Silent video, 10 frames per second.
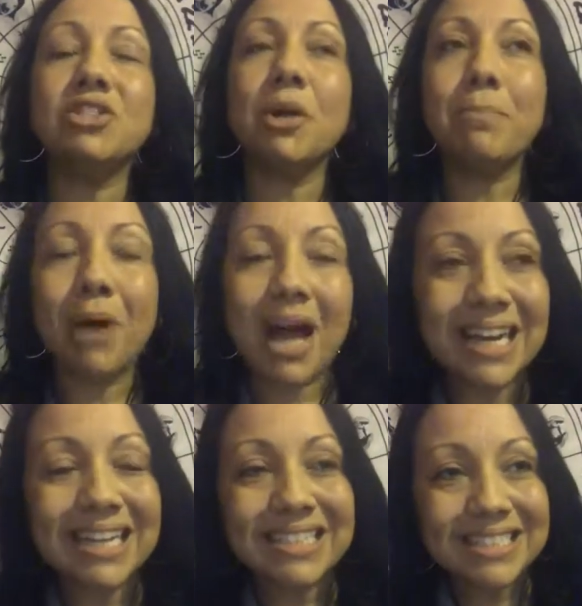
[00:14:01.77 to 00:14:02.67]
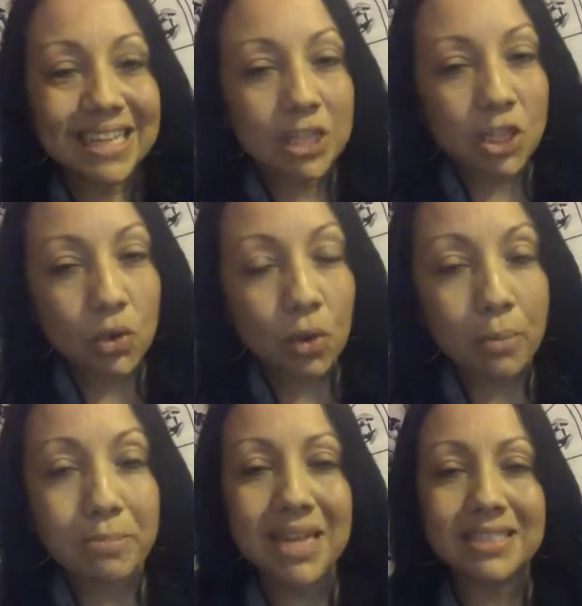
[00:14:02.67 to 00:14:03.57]
your body is sending you a
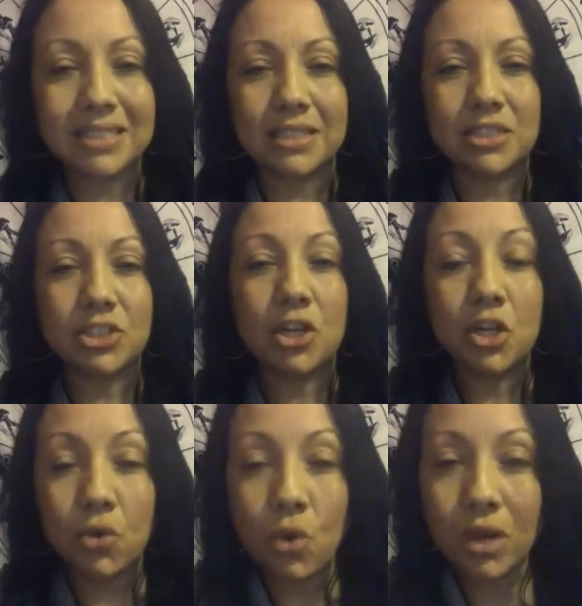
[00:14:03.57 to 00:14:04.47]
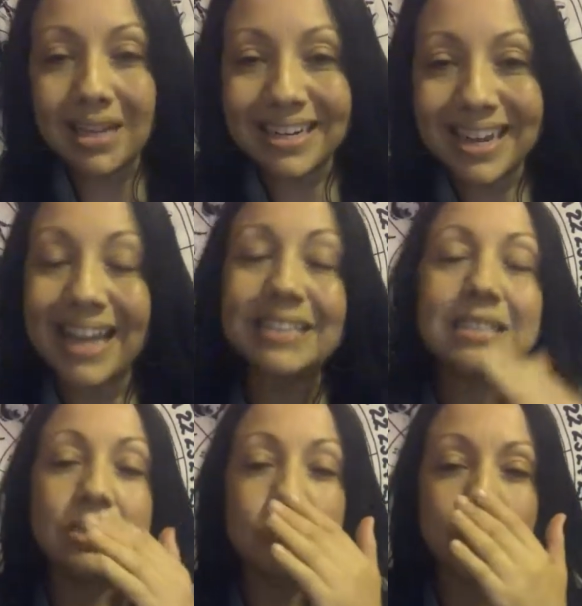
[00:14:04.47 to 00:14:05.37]
message. You're
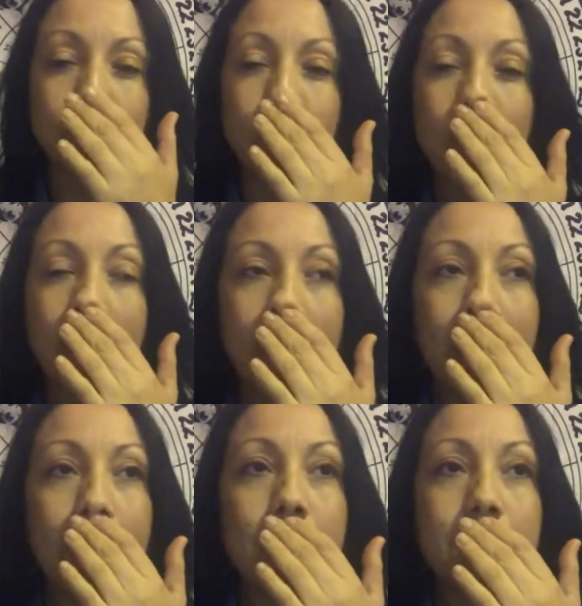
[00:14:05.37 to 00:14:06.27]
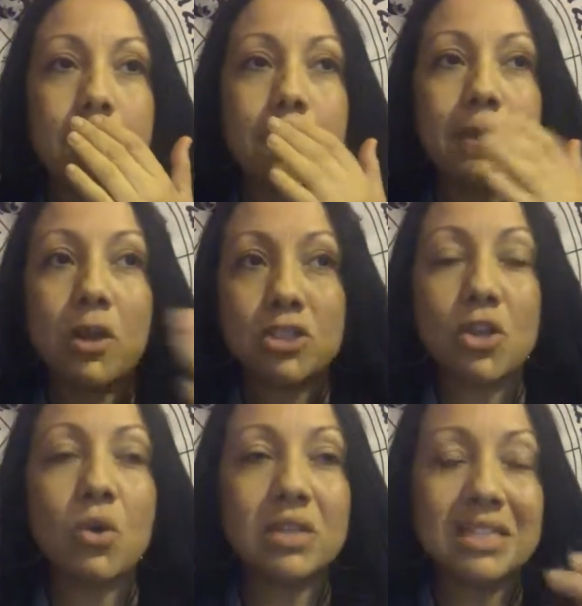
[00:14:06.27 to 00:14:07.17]
connected to, your
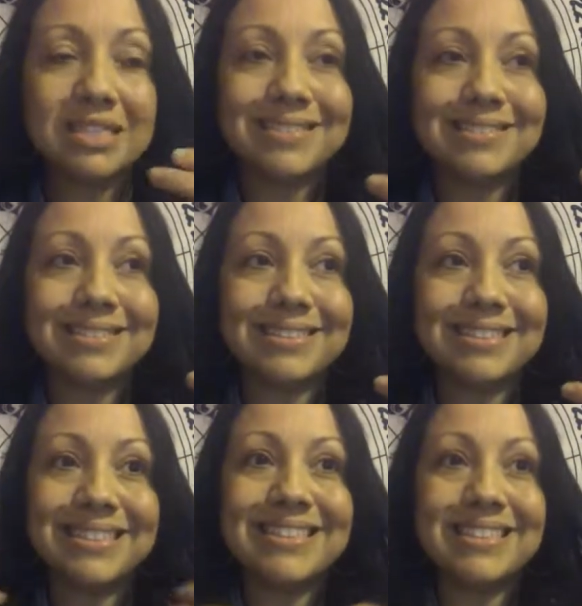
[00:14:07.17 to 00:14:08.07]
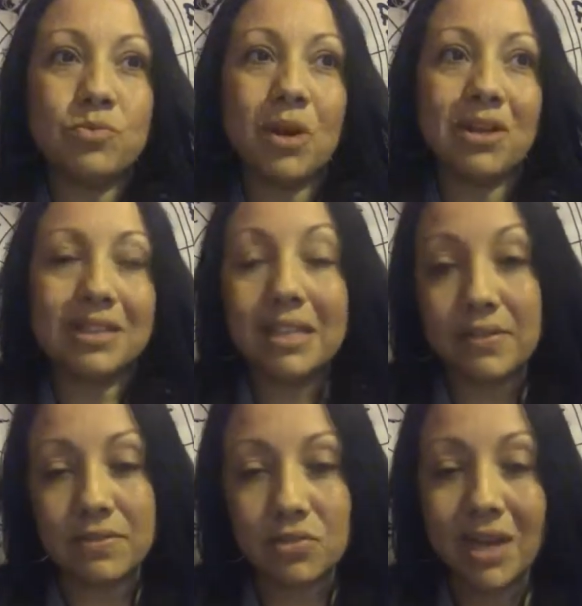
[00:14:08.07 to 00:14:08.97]
soul this is where it
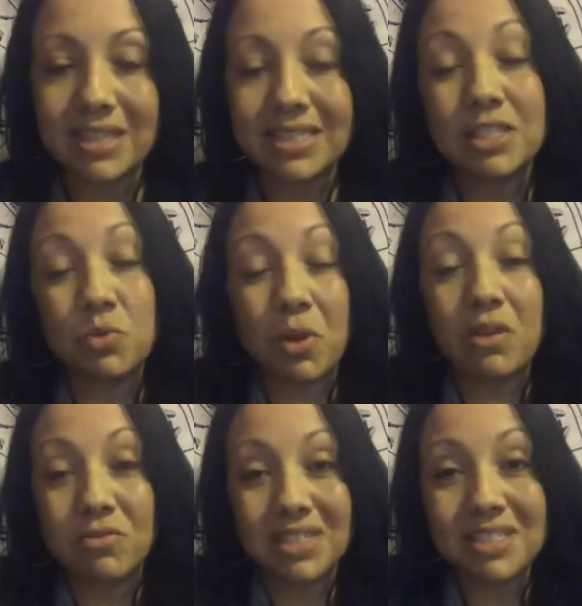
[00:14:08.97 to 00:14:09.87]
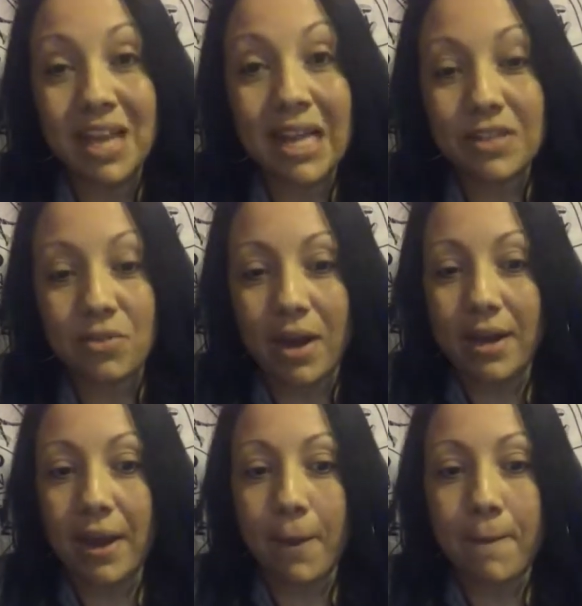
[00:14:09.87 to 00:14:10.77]
lives, right? This is where it resides right
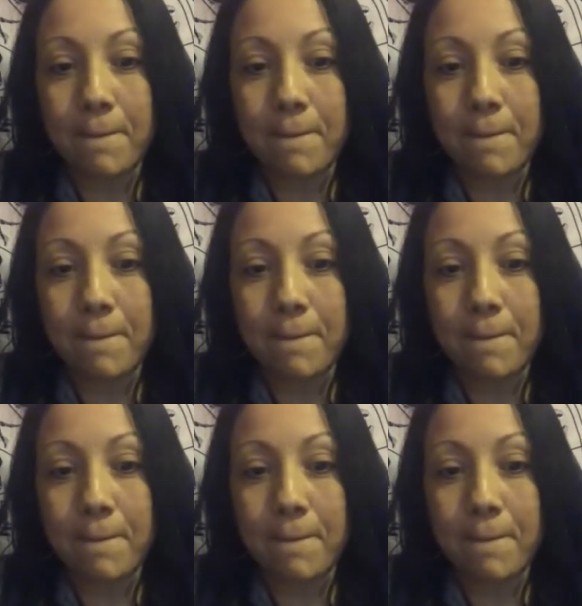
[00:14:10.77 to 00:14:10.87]
now.